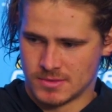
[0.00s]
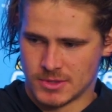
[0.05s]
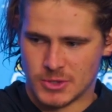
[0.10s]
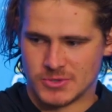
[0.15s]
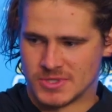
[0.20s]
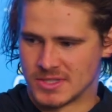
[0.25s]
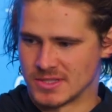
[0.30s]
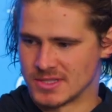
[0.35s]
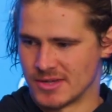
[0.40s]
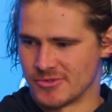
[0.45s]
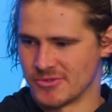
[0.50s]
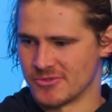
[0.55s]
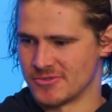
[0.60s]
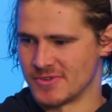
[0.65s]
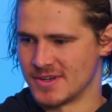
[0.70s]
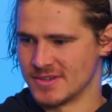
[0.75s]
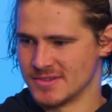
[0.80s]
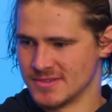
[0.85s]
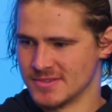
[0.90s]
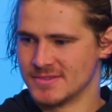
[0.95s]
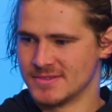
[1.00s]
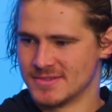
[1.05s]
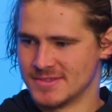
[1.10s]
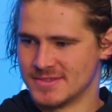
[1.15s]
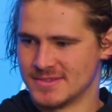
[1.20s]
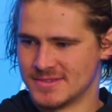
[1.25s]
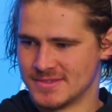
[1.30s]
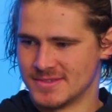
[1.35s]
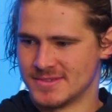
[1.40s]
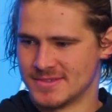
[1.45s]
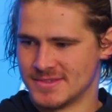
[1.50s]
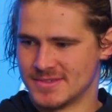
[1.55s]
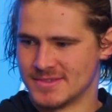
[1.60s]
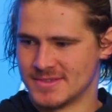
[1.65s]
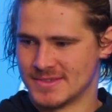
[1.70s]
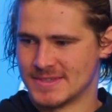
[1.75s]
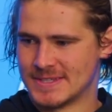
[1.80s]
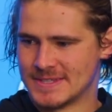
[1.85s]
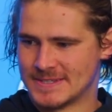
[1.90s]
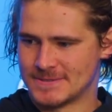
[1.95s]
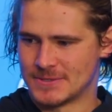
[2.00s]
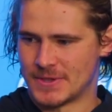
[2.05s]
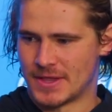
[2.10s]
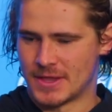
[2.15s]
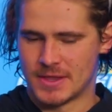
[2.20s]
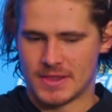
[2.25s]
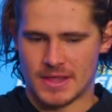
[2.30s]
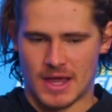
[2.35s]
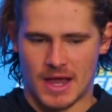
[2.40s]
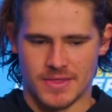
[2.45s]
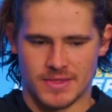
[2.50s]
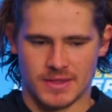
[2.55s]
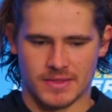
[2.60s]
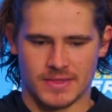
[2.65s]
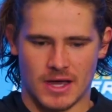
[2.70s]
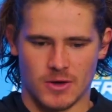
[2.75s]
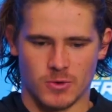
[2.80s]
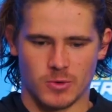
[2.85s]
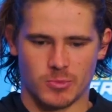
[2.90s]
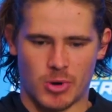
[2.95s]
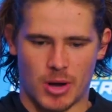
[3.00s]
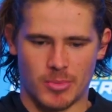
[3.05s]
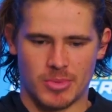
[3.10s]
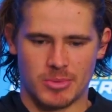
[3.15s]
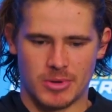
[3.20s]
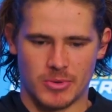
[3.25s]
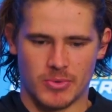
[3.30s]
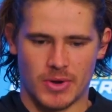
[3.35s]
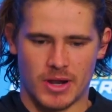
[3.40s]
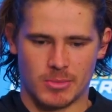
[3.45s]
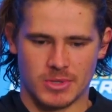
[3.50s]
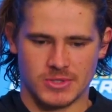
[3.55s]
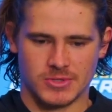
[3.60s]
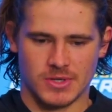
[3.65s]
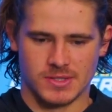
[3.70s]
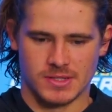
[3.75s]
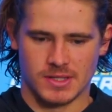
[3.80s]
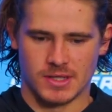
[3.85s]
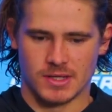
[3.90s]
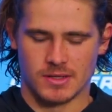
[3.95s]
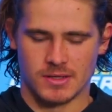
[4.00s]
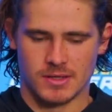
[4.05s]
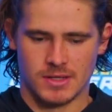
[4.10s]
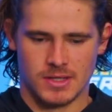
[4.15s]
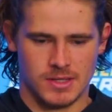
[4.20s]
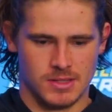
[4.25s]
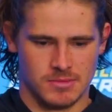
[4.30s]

Losing's never fun. So that, I think that would probably be what I'm addressing. And